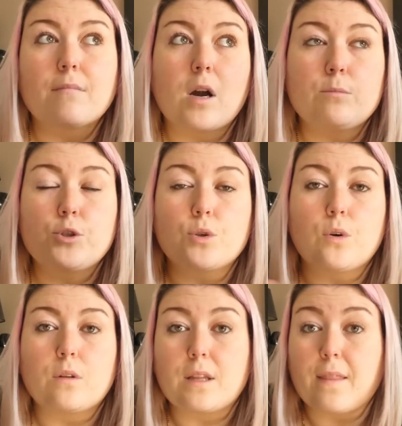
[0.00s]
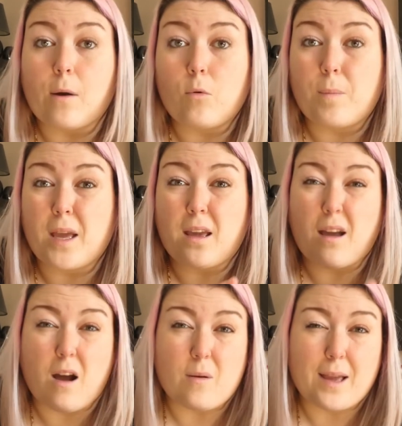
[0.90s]
I'm sure that that will
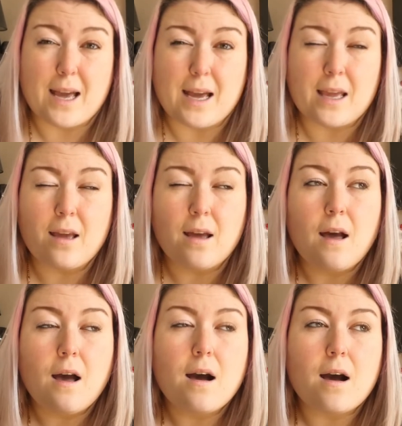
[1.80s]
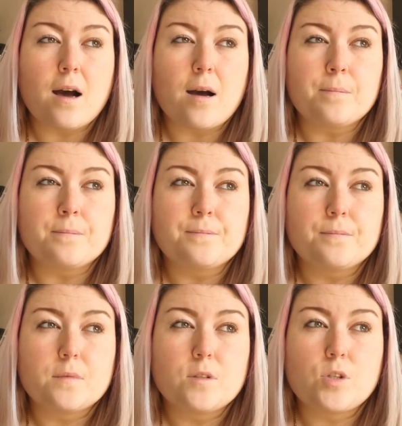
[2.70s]
be okay.
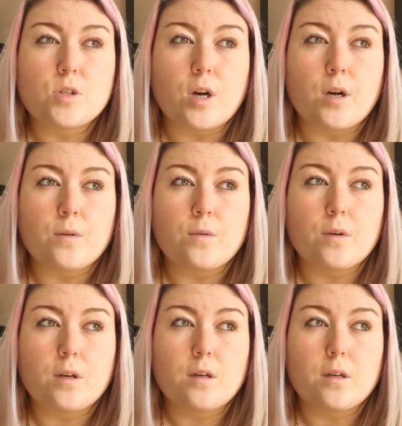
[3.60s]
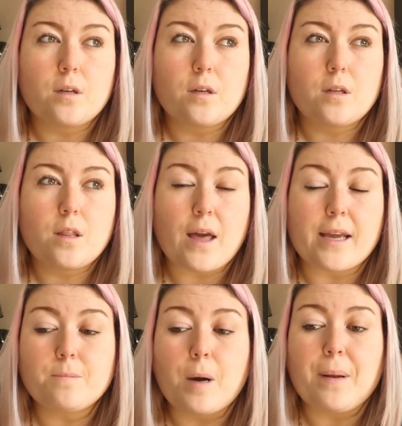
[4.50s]
So that
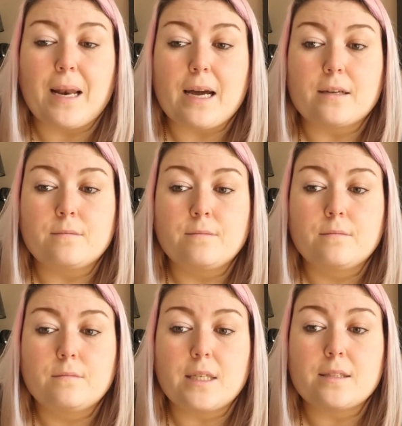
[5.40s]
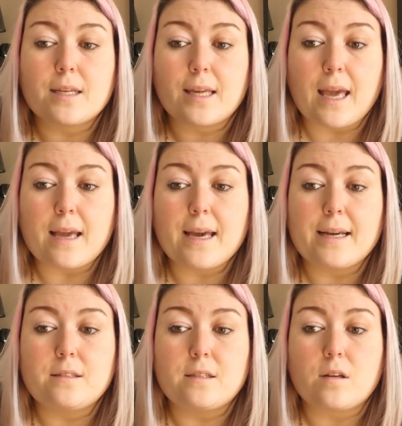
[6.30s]
is my plan, is to get
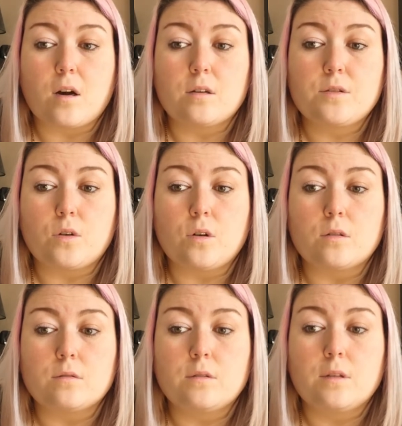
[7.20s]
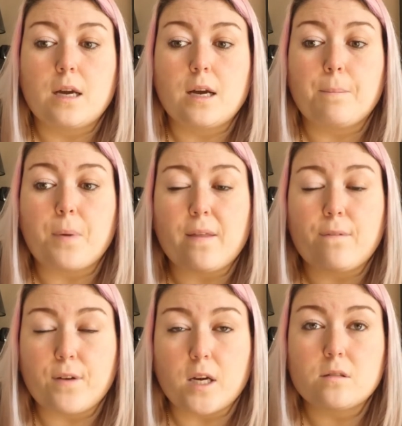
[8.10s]
Casey's cast on, and by the
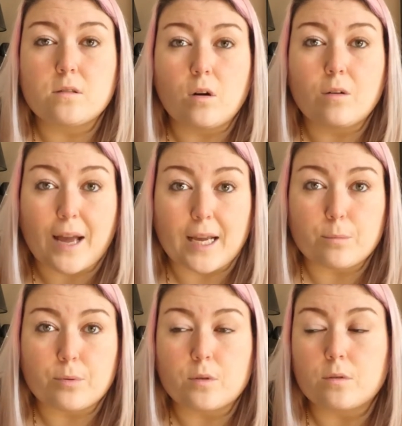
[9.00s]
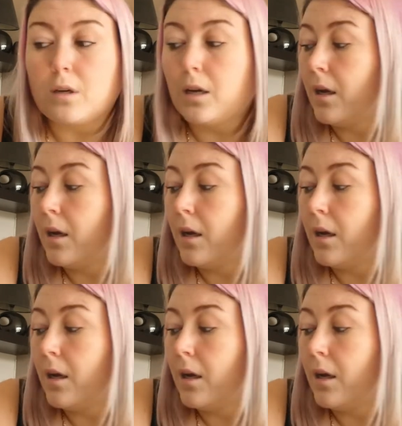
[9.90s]
1st of April,